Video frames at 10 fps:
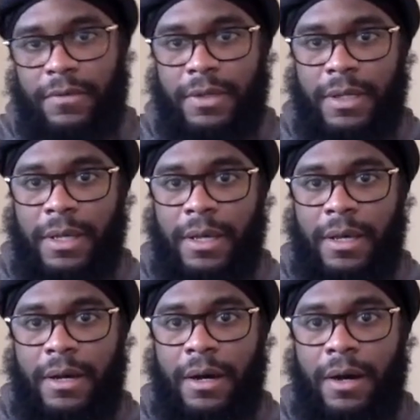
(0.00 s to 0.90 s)
it.
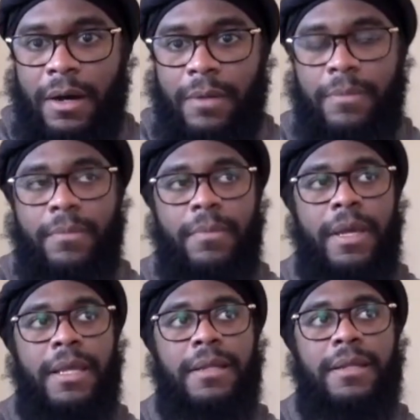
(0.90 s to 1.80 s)
Um,
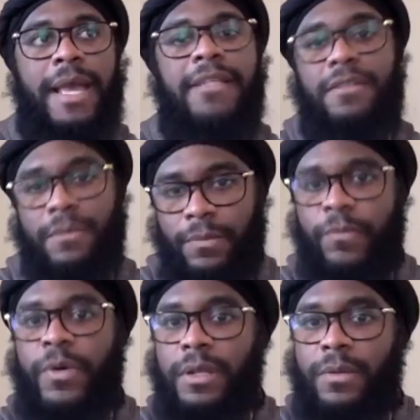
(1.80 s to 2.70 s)
and that's
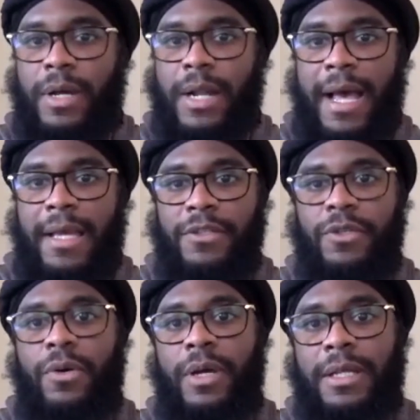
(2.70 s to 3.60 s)
really what I
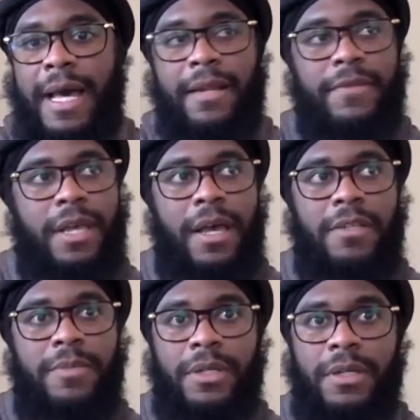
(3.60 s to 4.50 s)
enjoy a lot of
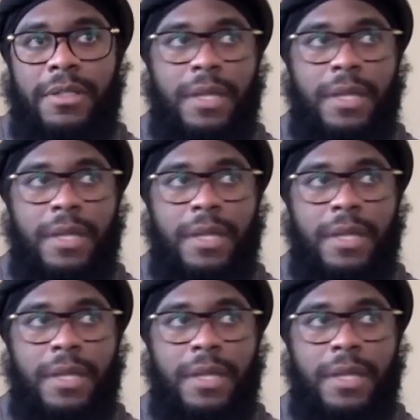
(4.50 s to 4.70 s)
times because,